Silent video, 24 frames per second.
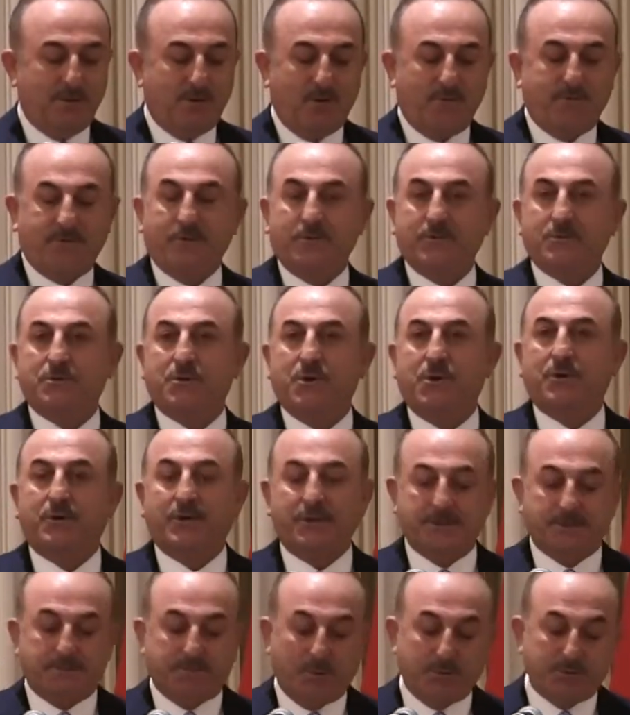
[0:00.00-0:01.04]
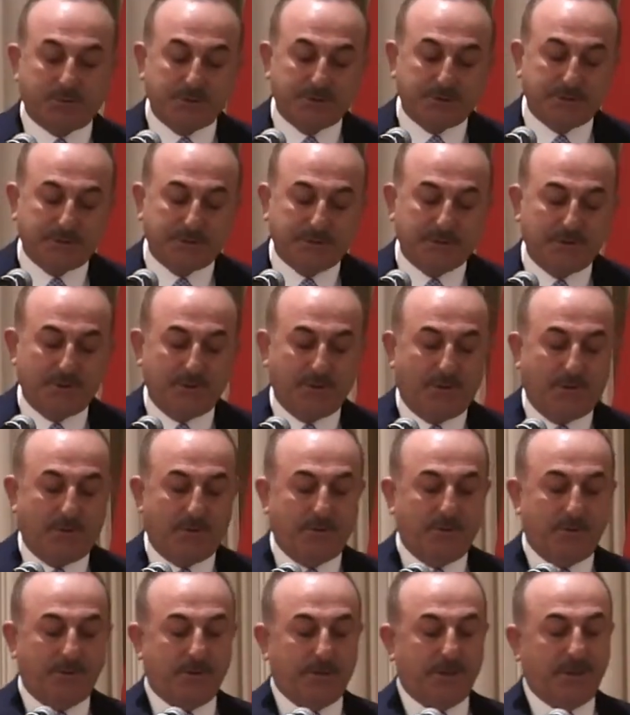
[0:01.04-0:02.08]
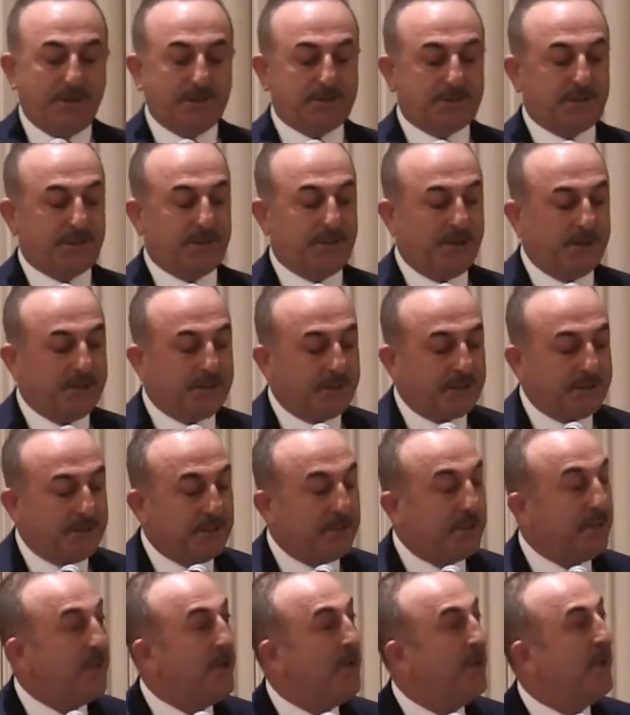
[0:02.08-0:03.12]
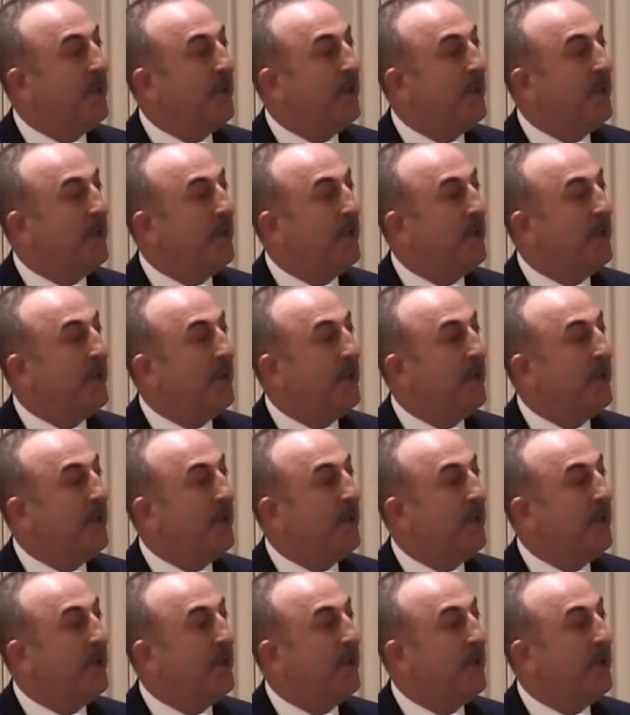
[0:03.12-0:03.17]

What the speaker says: offer Turkey's position on these critical